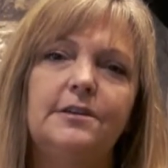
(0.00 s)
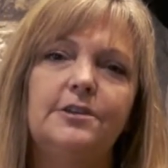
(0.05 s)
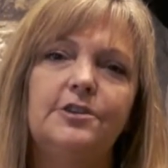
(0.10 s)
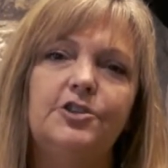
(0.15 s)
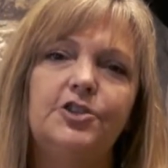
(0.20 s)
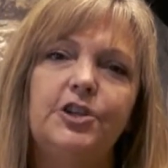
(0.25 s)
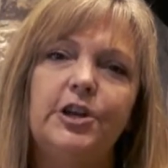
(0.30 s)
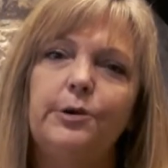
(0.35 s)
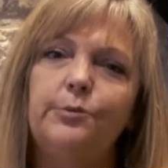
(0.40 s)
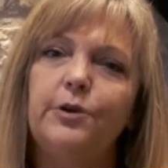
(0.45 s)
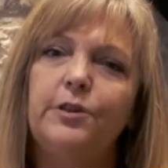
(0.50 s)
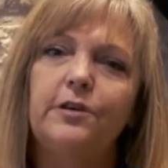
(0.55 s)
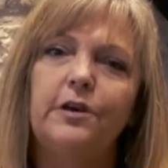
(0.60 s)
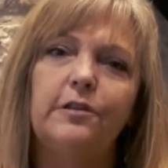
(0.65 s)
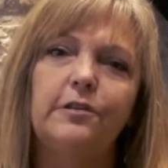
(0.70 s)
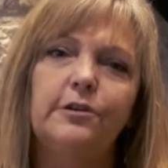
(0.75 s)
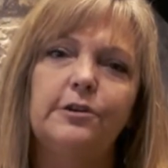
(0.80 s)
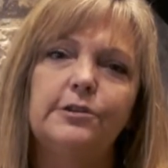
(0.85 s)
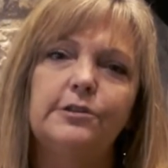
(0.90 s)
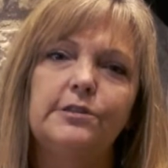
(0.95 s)
share with
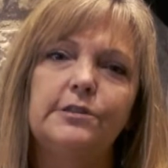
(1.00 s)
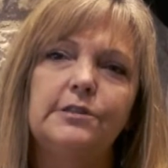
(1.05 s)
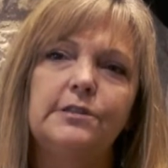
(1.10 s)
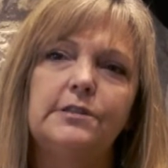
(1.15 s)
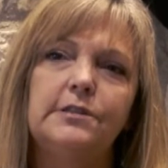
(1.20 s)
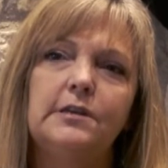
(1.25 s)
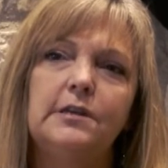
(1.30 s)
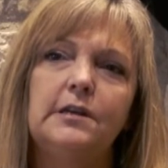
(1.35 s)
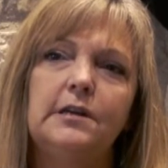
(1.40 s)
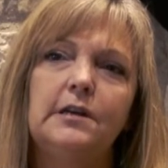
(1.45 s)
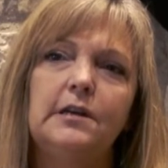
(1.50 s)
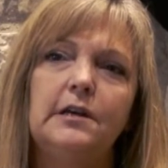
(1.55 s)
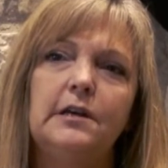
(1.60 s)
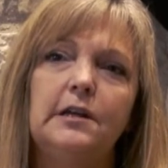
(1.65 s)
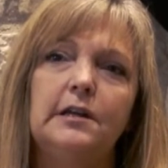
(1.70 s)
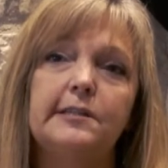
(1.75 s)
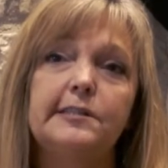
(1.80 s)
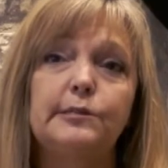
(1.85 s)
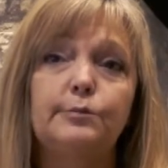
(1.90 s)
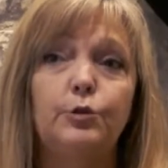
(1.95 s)
others,
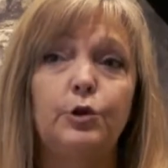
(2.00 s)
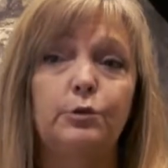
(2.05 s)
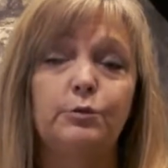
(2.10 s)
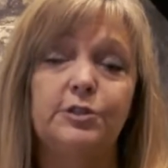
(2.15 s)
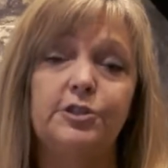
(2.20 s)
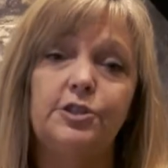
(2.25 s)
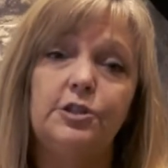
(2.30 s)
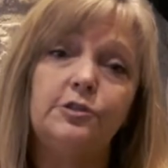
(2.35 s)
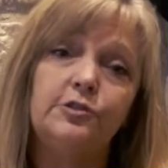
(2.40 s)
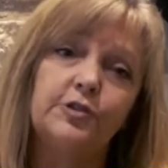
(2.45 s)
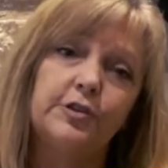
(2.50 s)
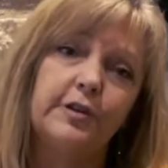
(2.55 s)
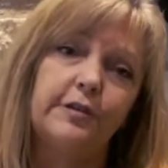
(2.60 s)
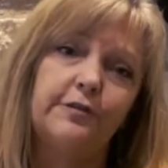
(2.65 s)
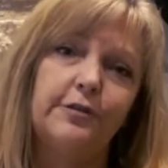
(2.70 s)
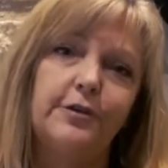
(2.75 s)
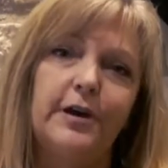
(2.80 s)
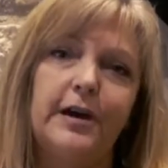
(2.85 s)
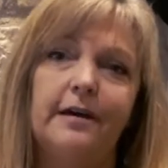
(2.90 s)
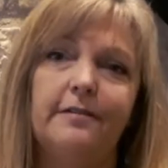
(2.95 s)
explore with children
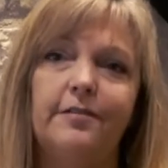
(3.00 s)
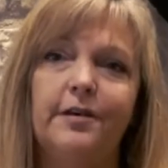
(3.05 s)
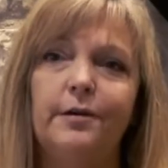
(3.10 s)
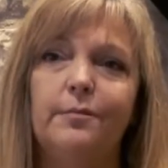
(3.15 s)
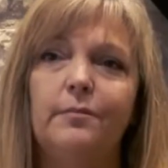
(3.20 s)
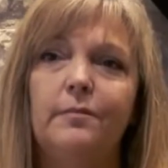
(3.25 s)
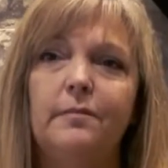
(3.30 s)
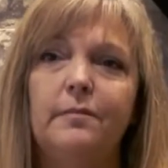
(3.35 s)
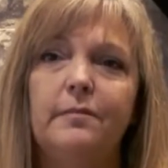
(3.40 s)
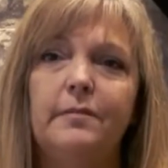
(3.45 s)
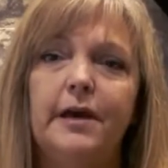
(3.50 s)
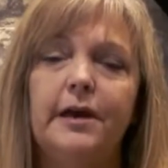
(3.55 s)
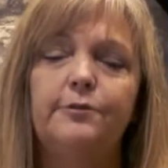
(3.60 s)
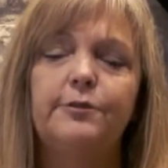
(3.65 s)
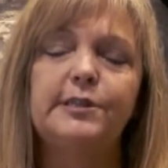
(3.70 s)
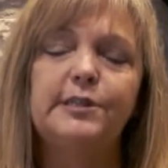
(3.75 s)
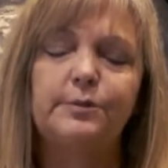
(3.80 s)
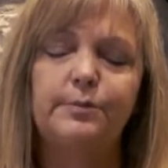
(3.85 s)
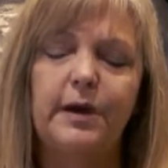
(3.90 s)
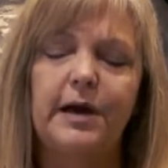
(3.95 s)
if you have them, and
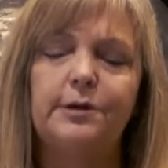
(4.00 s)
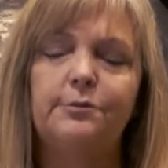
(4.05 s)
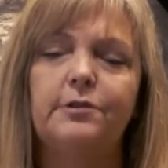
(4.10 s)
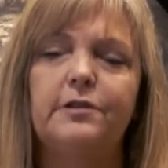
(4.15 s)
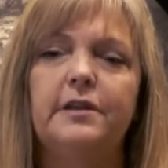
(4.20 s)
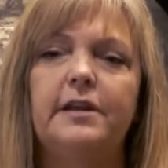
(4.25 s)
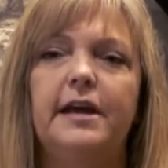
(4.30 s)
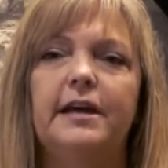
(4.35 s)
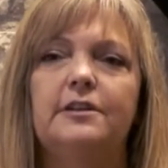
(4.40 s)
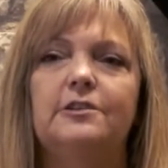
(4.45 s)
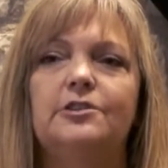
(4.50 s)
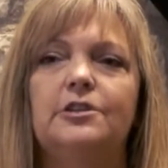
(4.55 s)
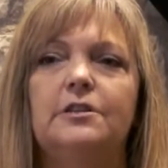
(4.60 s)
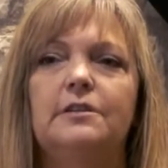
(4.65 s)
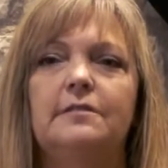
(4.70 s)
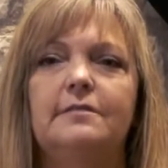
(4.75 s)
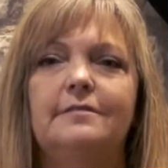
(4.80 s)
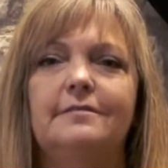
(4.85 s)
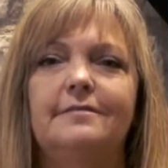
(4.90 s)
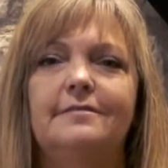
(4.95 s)
respond with an action.